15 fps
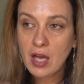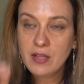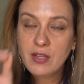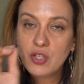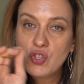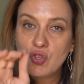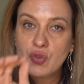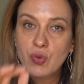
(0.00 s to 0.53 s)

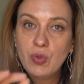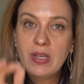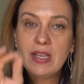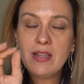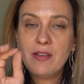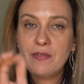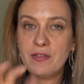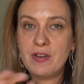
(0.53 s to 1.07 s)
that truly
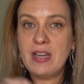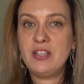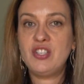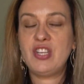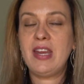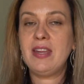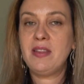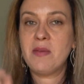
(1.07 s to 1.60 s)

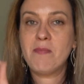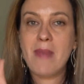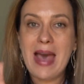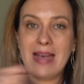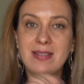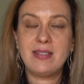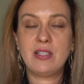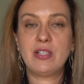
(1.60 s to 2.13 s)
differentiate the
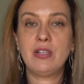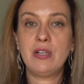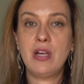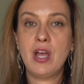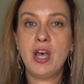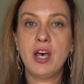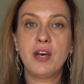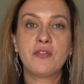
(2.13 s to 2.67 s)
master
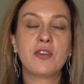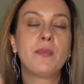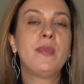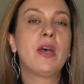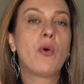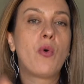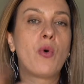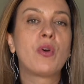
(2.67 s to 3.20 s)
from
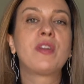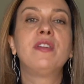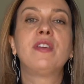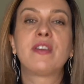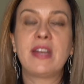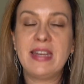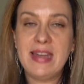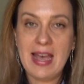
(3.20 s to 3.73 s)
the
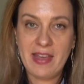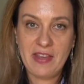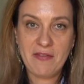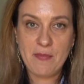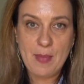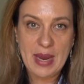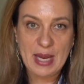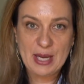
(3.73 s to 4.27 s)
ordinary knife
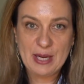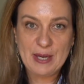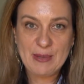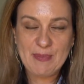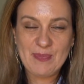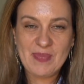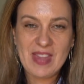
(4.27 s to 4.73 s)
maker.